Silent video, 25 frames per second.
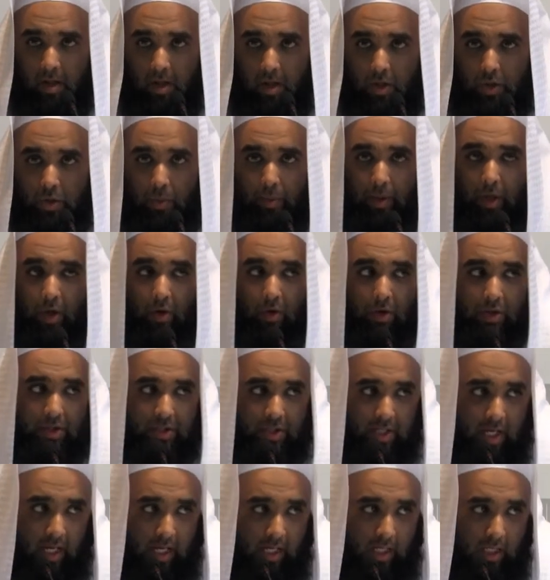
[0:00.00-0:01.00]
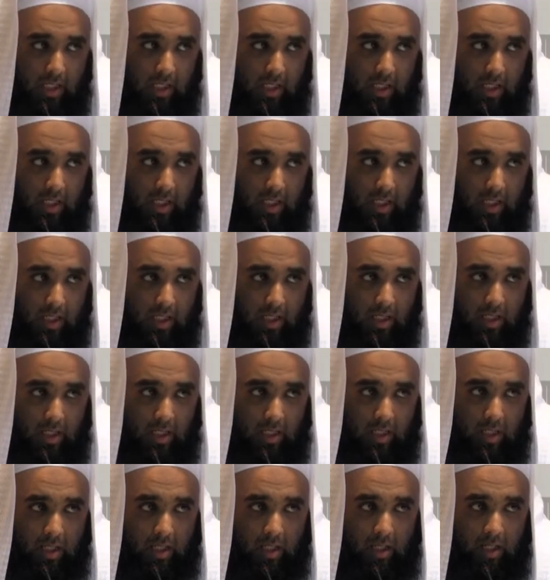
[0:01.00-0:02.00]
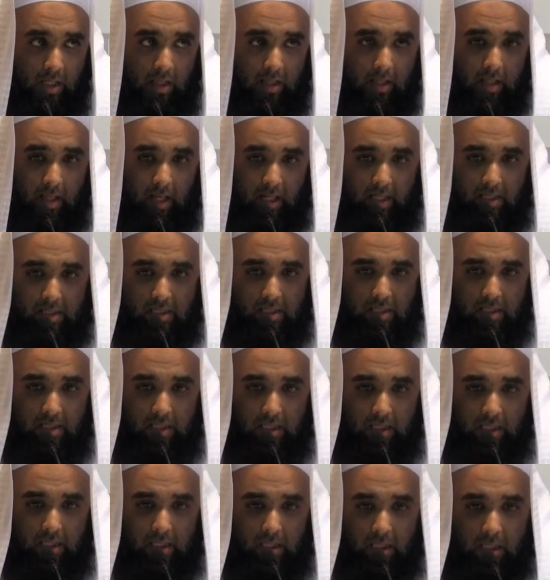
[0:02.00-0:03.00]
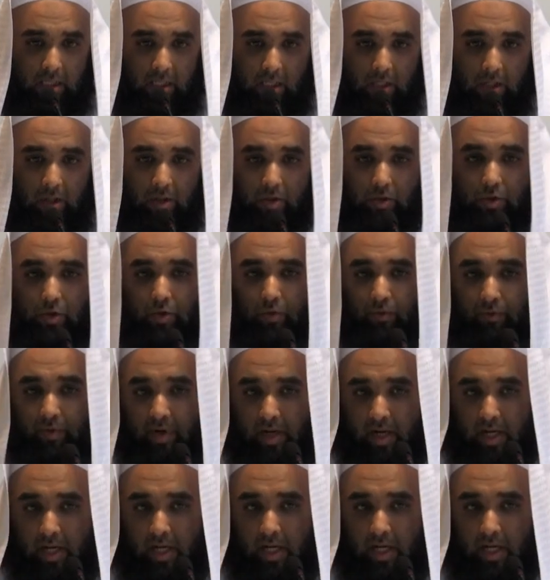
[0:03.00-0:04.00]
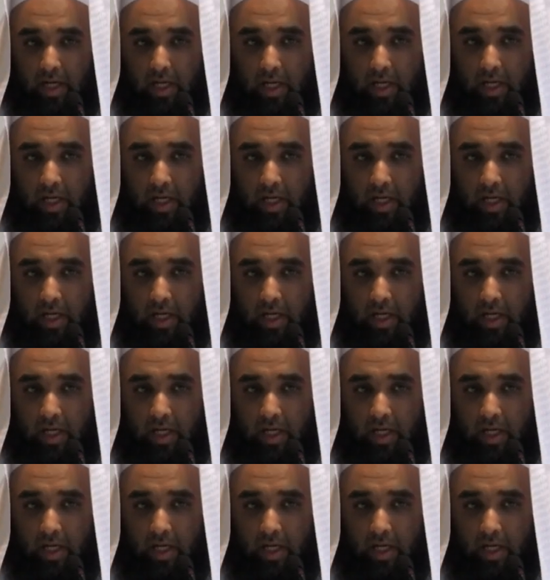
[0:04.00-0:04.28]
So we cannot say that to wear